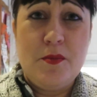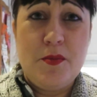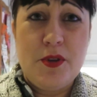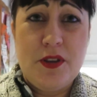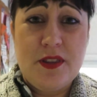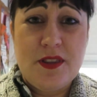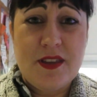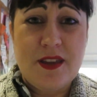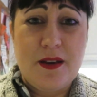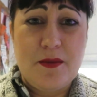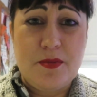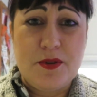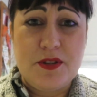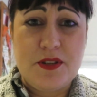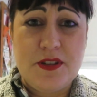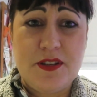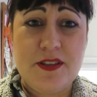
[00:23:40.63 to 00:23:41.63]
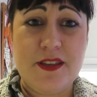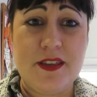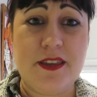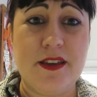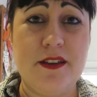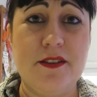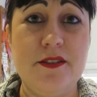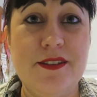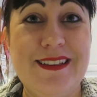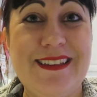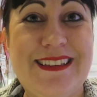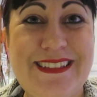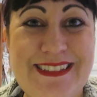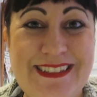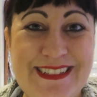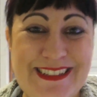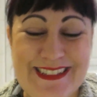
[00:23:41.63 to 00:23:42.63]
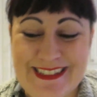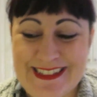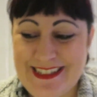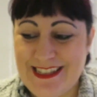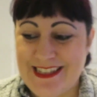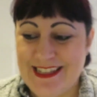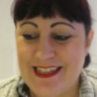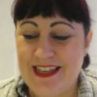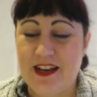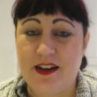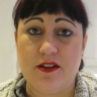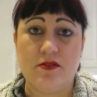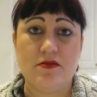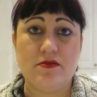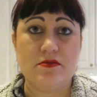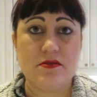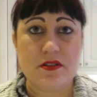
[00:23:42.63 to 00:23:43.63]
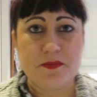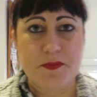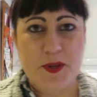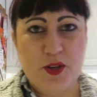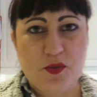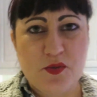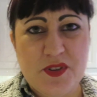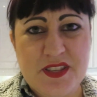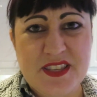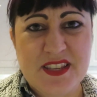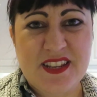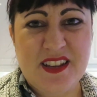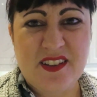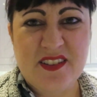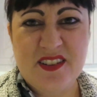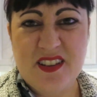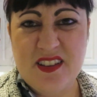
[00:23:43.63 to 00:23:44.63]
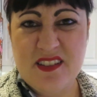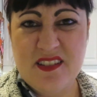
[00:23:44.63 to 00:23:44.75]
Put you in the cupboard. There you go. Oh, it's a bit noisy now, isn't